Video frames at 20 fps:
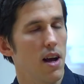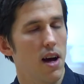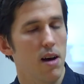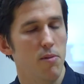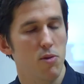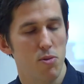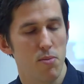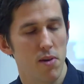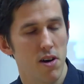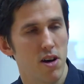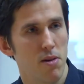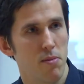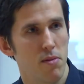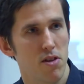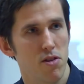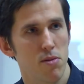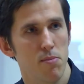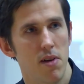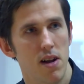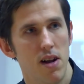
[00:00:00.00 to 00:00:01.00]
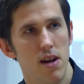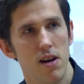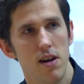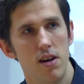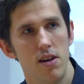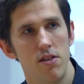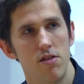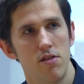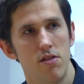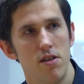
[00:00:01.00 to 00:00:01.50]
Smart Urbanism
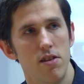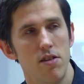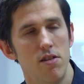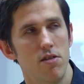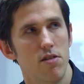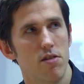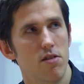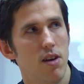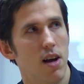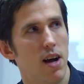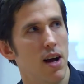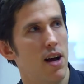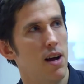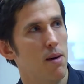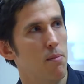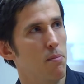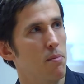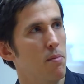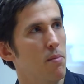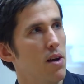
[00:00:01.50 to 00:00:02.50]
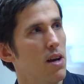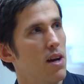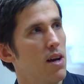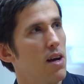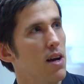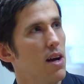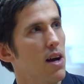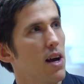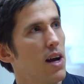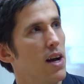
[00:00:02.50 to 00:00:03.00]
Alliance is
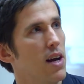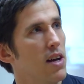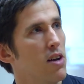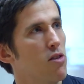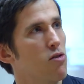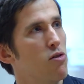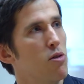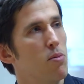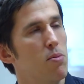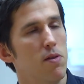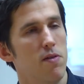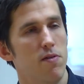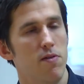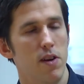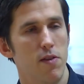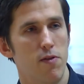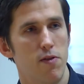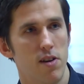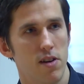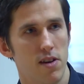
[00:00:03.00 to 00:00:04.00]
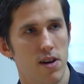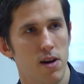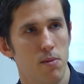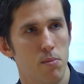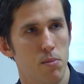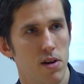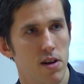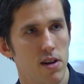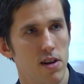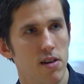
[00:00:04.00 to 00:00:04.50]
a group of different
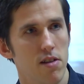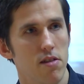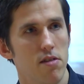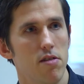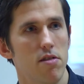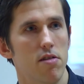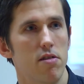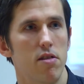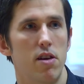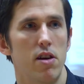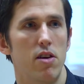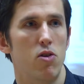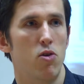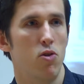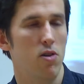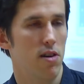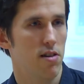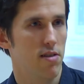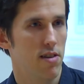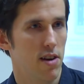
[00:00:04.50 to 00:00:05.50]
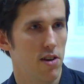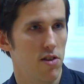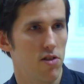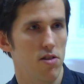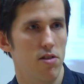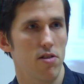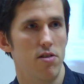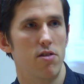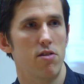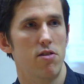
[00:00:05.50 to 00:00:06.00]
companies,
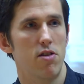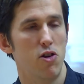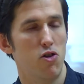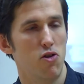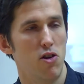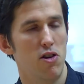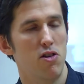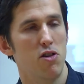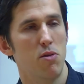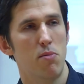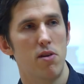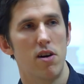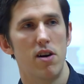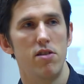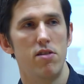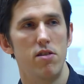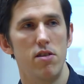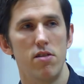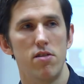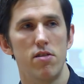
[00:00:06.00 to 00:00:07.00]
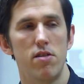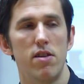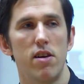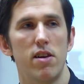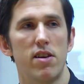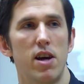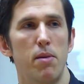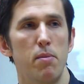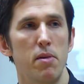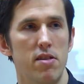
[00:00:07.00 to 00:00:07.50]
organisations and social enterprises that are
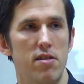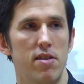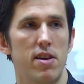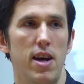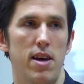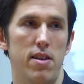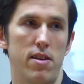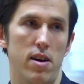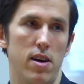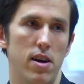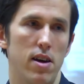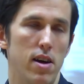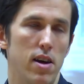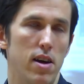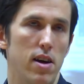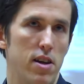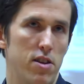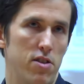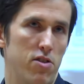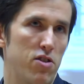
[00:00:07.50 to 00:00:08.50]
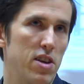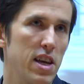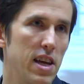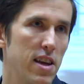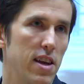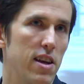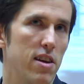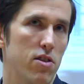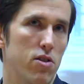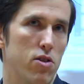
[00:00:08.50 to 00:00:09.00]
coming together
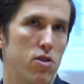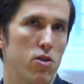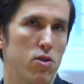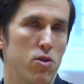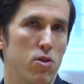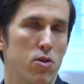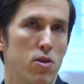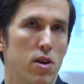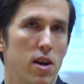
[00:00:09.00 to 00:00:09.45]
seeking to